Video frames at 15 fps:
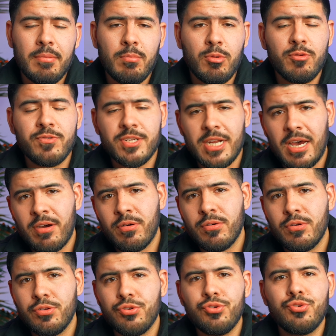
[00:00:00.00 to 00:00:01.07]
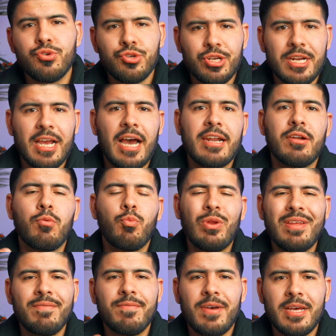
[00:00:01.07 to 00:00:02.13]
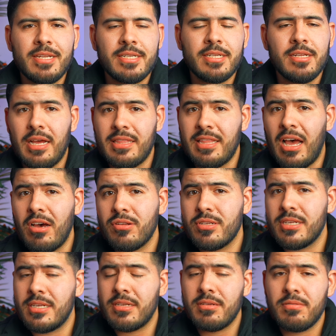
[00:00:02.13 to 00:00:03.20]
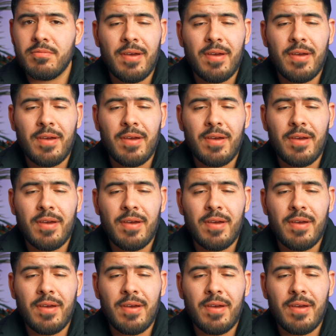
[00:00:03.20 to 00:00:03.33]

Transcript: moves out, you usually got to reinvest $1,000,